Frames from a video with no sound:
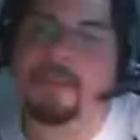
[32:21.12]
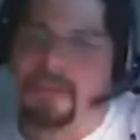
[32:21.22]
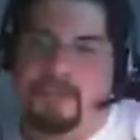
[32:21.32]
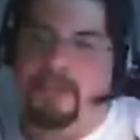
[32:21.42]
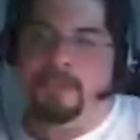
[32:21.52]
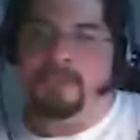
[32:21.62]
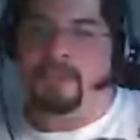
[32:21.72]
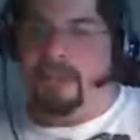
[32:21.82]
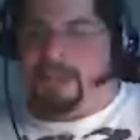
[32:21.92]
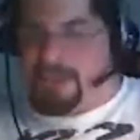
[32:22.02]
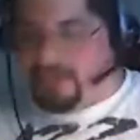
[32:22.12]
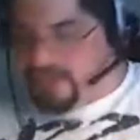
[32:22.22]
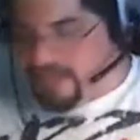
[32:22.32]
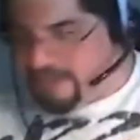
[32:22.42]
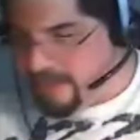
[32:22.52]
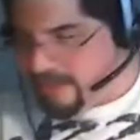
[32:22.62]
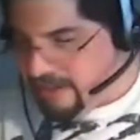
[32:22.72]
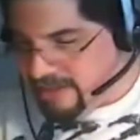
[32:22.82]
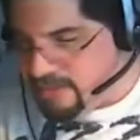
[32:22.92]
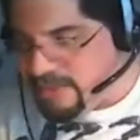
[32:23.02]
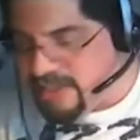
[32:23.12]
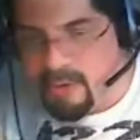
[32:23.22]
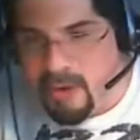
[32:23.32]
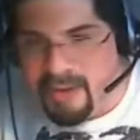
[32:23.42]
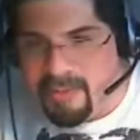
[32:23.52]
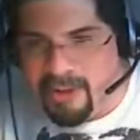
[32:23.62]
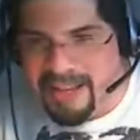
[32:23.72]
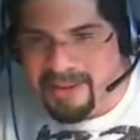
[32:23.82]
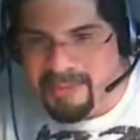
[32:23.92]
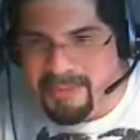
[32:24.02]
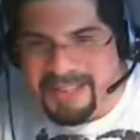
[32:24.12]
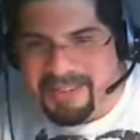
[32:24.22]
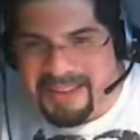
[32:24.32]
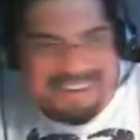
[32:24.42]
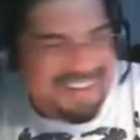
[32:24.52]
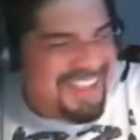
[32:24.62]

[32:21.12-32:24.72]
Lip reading: just lose consciousness. This was incredible. I don't believe it.